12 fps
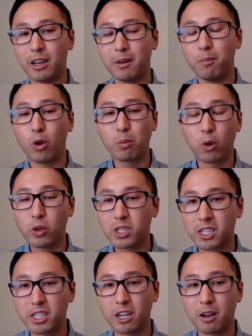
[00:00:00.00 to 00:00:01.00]
more
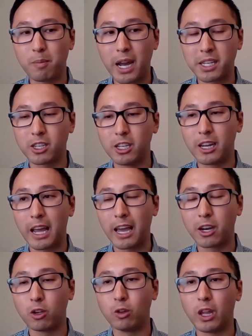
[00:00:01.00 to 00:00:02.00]
processing capacity to
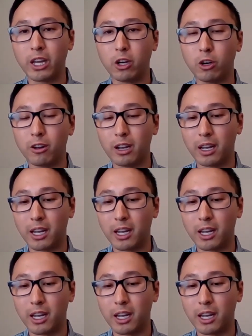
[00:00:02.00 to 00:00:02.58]
handle lighter